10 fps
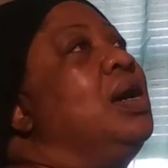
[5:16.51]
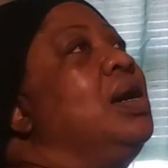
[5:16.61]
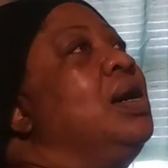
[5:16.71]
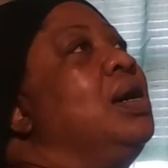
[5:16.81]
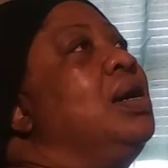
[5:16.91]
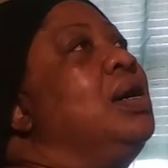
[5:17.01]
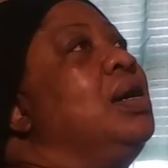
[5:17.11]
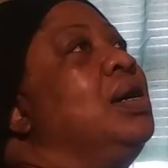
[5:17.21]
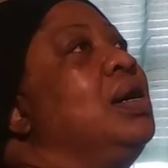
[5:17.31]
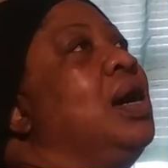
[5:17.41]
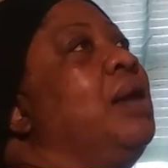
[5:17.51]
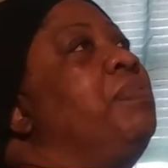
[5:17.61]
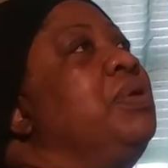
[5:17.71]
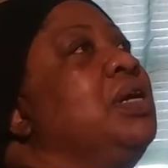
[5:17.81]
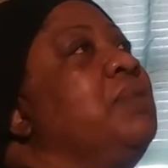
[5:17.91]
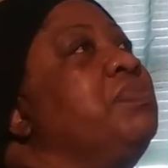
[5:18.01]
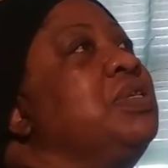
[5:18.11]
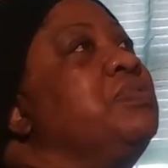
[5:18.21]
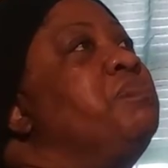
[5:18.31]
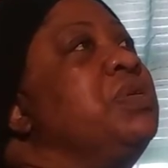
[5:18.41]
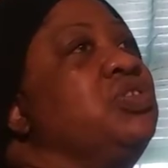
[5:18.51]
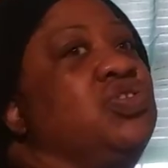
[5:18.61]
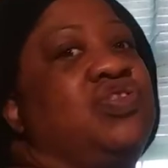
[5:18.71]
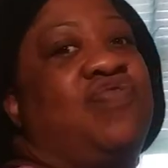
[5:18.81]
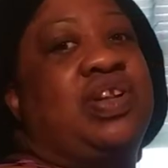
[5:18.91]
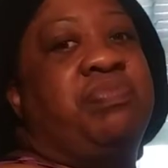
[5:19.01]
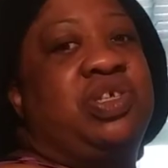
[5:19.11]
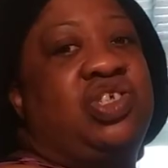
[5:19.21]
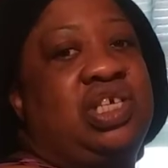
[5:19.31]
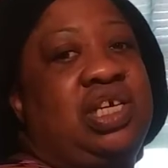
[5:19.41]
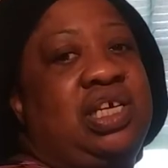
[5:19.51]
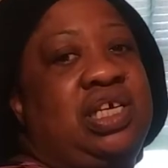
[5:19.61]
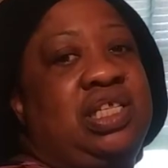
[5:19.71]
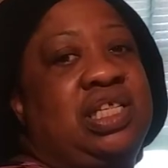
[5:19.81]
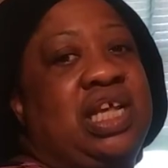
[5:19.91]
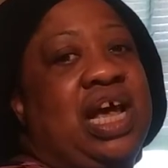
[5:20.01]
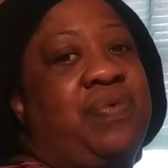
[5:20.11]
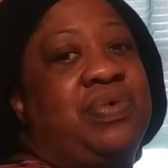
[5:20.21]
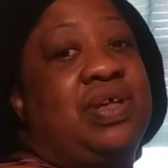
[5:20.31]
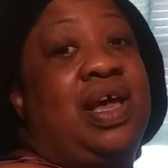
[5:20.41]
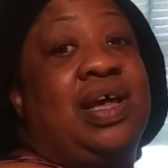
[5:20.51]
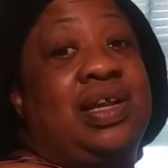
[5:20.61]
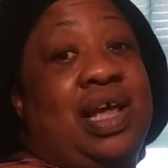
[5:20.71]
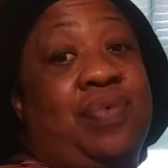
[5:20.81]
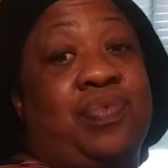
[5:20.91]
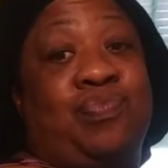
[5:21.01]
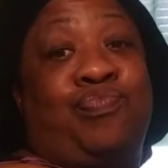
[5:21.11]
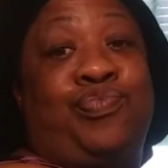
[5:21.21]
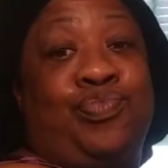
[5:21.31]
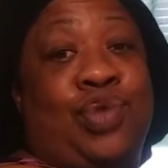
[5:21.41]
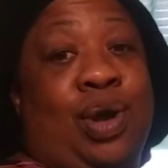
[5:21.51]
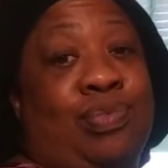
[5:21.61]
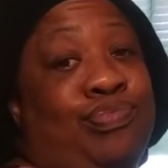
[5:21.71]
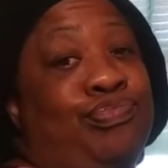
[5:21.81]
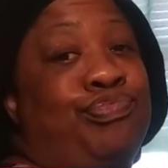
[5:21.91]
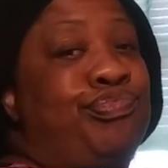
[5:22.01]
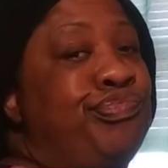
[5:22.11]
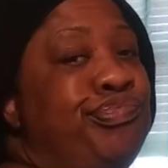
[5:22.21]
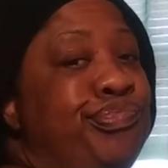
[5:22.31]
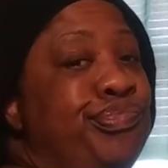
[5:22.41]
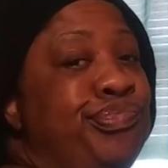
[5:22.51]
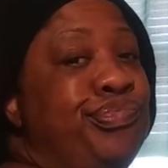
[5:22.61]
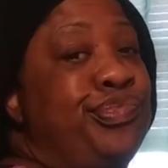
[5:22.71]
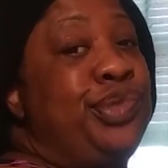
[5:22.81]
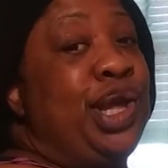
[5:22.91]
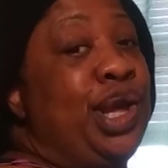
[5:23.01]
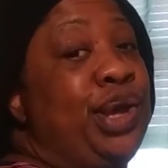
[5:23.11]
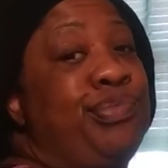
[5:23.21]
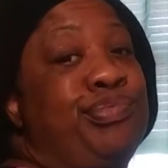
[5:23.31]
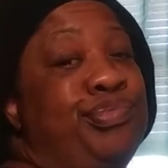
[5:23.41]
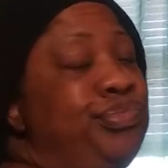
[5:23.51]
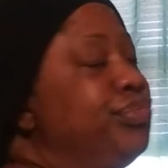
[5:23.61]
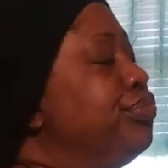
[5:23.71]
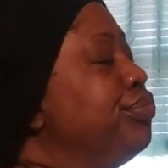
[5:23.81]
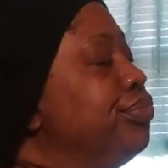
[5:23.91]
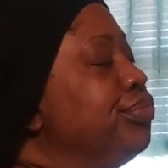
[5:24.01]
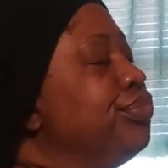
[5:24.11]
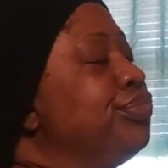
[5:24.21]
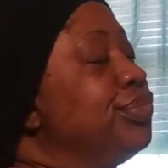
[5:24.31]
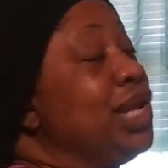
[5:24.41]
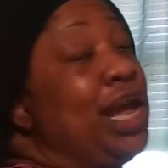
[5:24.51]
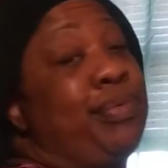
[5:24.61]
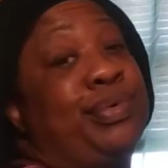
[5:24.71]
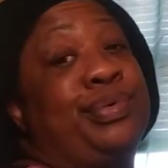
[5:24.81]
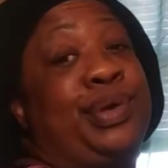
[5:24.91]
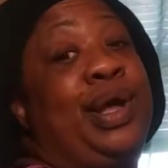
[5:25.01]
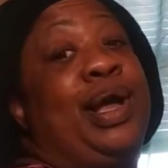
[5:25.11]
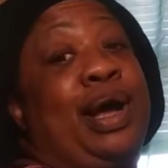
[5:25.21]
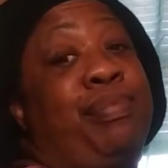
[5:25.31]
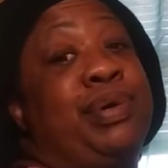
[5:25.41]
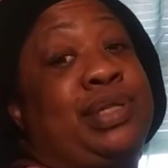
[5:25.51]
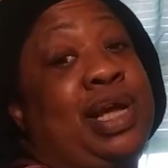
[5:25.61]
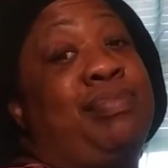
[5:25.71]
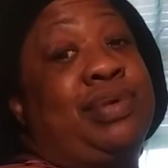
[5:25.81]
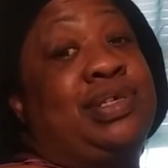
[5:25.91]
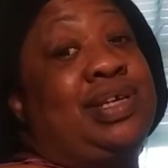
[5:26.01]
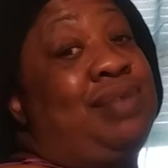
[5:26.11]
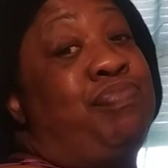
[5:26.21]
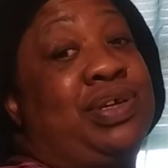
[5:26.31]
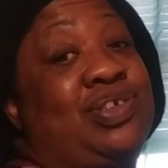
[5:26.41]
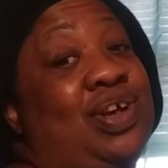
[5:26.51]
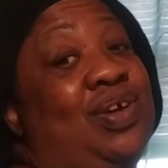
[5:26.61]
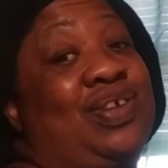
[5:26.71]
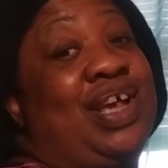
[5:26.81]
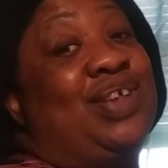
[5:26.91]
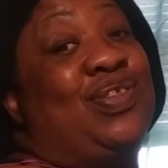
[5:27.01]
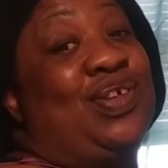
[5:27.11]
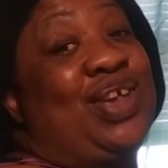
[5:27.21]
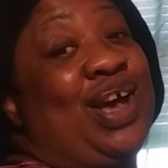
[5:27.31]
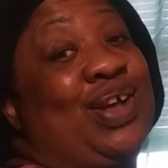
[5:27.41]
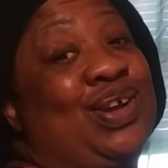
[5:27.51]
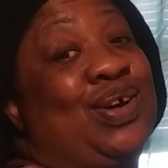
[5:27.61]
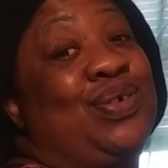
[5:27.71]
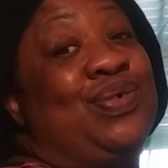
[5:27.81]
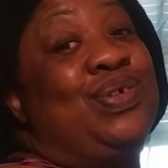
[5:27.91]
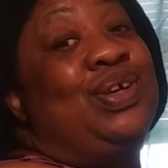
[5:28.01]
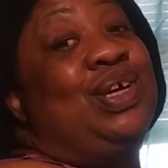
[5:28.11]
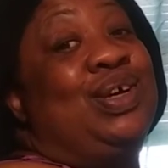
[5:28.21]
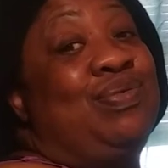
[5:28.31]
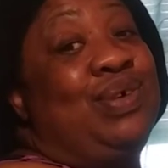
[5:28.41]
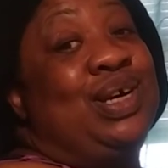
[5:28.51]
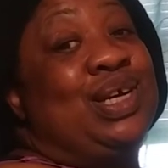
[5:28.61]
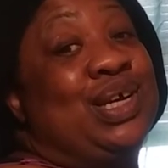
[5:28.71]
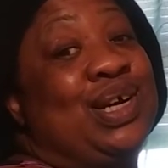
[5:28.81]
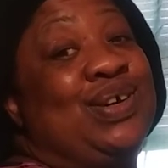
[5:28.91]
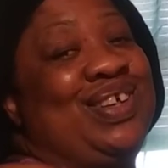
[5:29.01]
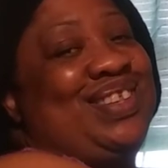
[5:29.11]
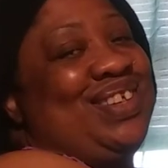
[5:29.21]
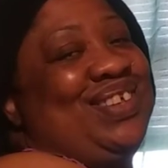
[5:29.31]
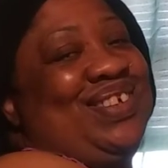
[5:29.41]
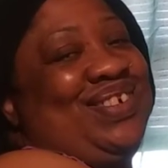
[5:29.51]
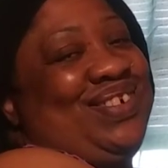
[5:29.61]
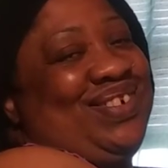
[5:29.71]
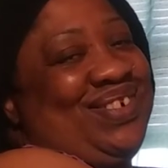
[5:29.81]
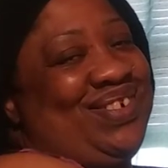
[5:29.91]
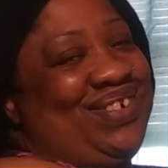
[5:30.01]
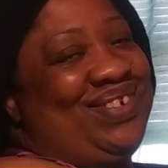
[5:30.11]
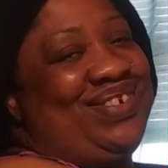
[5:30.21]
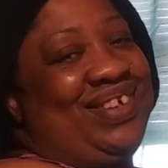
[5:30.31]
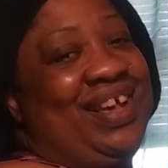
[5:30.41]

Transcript: Uh, I put up the pictures for the machine that I would that no mm-hmm, that mm-hmm, that one. I put that machine picture on there so y'all know where to go to.